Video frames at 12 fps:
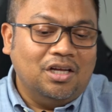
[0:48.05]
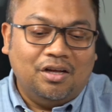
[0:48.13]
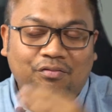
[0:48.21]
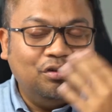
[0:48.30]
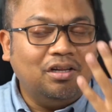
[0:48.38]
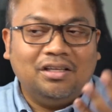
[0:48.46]

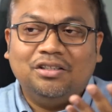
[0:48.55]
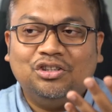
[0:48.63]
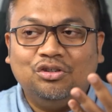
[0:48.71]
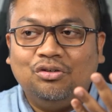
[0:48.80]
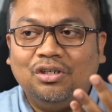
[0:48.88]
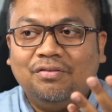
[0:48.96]
If you like the
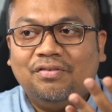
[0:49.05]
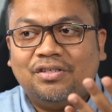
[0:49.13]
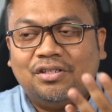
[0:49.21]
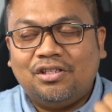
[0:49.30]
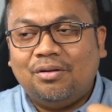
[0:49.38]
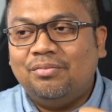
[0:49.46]
show, give us
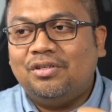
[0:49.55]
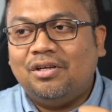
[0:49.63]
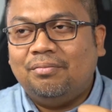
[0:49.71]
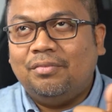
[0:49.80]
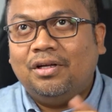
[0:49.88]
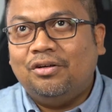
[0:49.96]
a thumbs
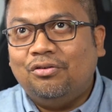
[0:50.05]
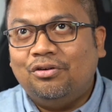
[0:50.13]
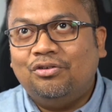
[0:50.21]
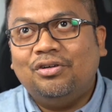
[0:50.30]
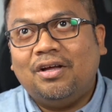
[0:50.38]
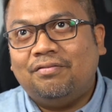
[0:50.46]
up. Hey, no, you
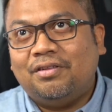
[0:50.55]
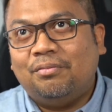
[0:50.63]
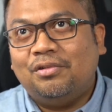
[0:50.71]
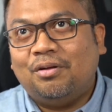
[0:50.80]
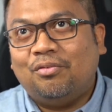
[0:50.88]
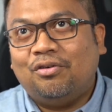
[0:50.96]
don't have
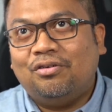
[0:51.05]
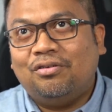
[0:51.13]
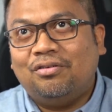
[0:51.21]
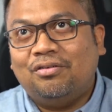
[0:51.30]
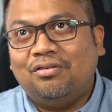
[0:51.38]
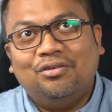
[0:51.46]
thumbs up
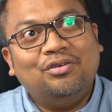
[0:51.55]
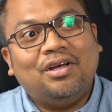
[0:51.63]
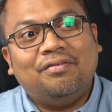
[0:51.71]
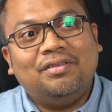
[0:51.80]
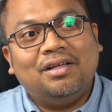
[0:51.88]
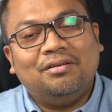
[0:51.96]
on... Do you
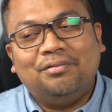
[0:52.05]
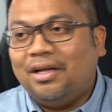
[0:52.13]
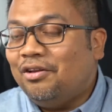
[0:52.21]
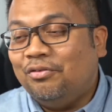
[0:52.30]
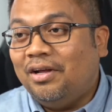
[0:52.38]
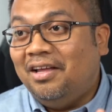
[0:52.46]
have that?
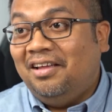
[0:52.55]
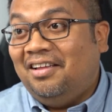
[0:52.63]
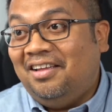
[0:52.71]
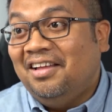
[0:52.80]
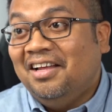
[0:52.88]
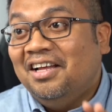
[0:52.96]

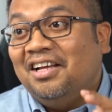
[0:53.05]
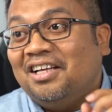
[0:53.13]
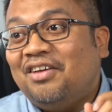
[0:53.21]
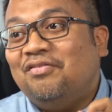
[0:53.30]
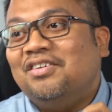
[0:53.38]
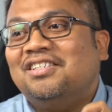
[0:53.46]
Anyway,
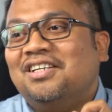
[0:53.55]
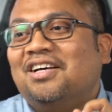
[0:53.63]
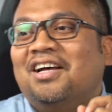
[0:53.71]
give us a